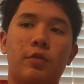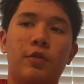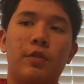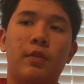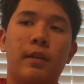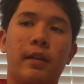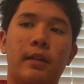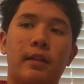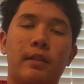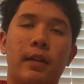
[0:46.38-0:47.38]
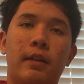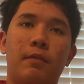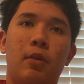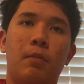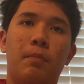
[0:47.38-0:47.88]
sooner or later he
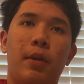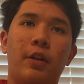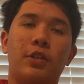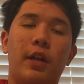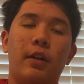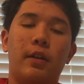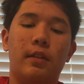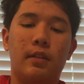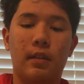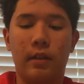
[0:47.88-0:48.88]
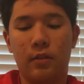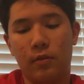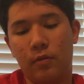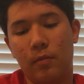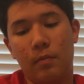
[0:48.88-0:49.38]
decided branch out and decide
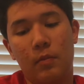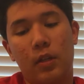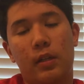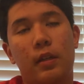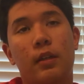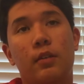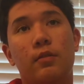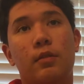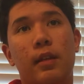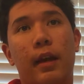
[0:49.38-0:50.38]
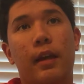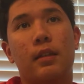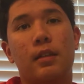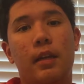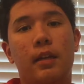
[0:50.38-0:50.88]
to look into
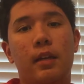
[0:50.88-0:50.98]
science